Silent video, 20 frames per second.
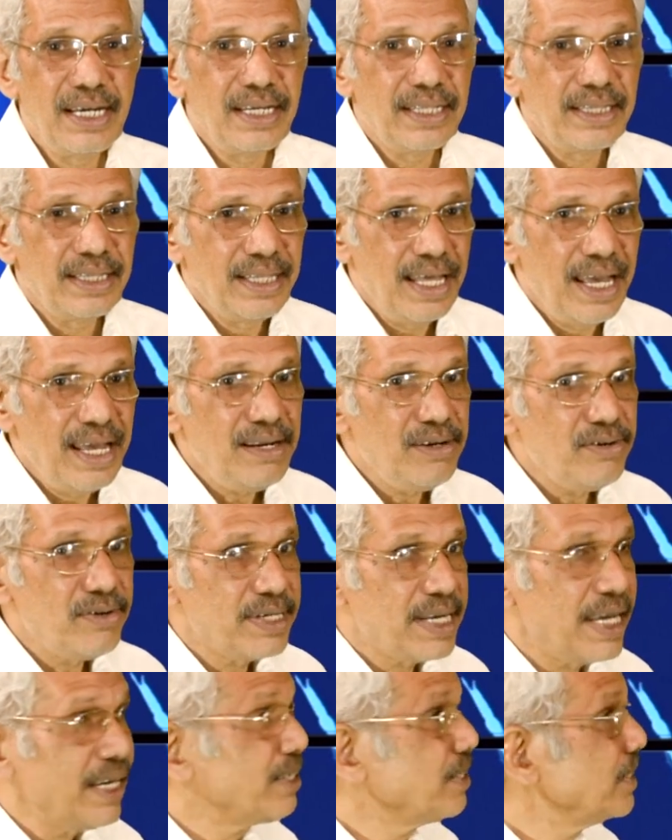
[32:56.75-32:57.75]
then you
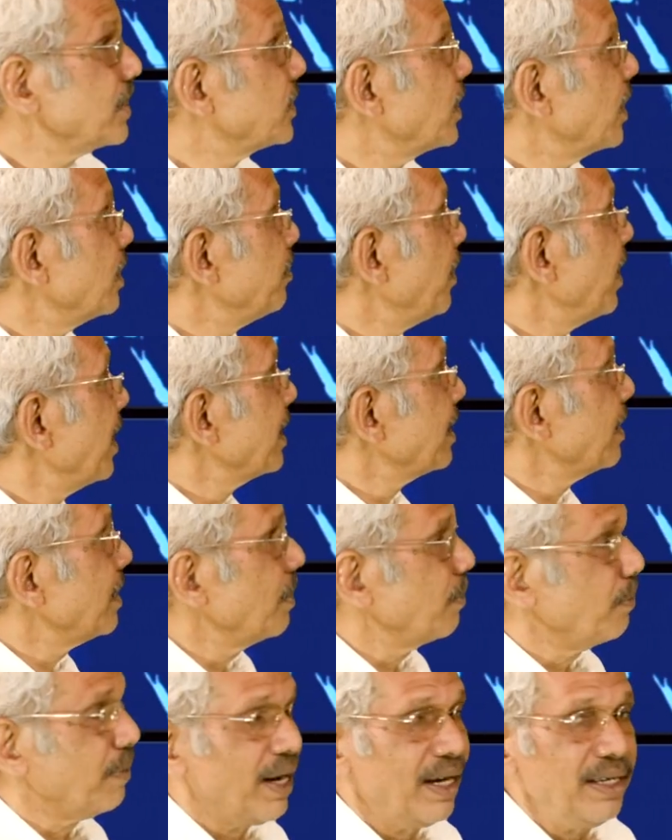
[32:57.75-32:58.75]
take this drug
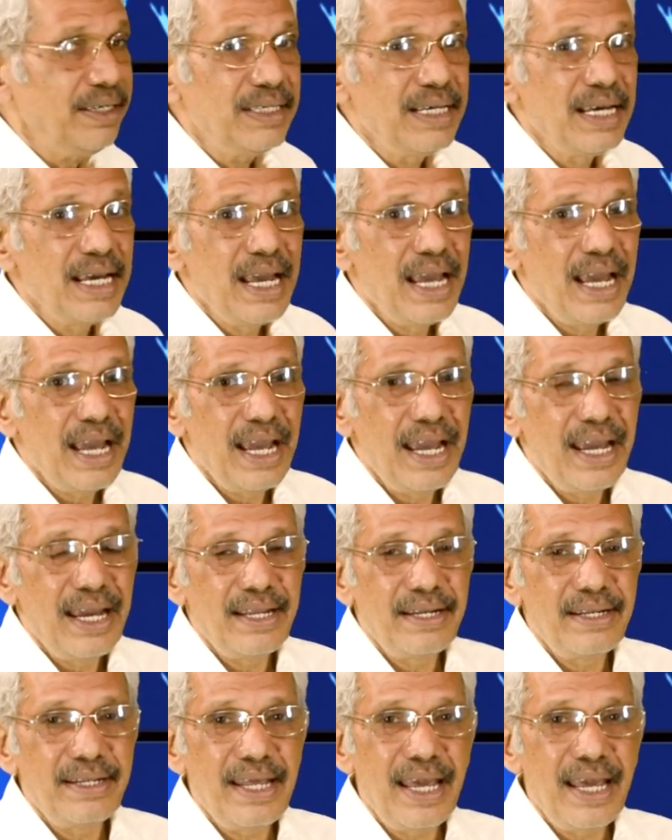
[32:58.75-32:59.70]
molecule 1 and